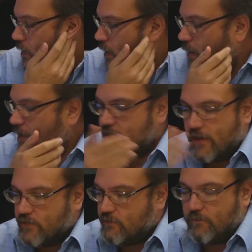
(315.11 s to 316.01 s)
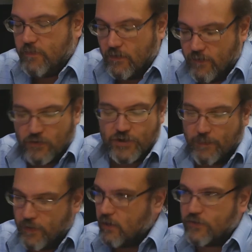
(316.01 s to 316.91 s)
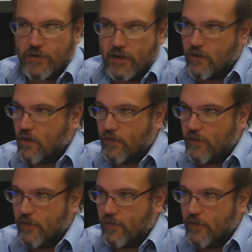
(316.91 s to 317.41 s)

Uh, obviously, I use you know, Photoshop, Illustrator,